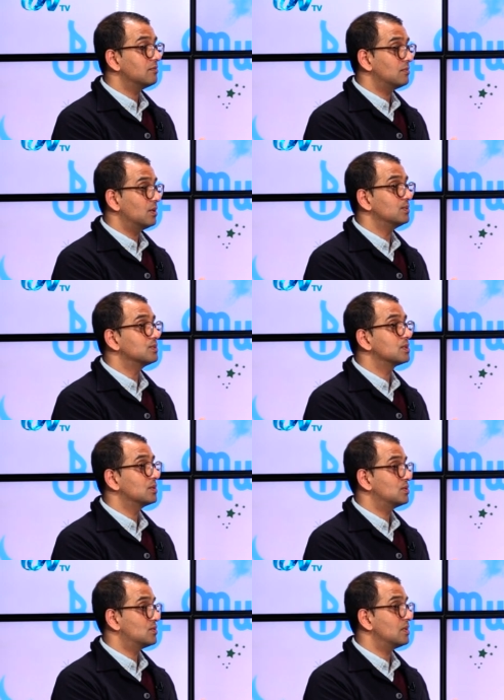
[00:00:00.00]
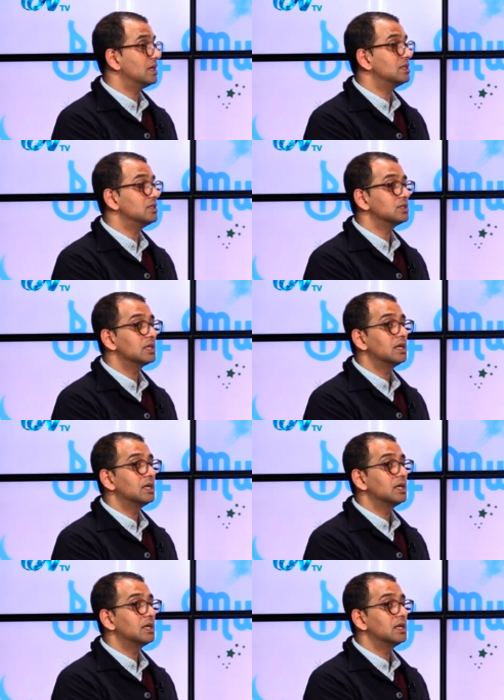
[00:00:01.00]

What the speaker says: roads, drainage,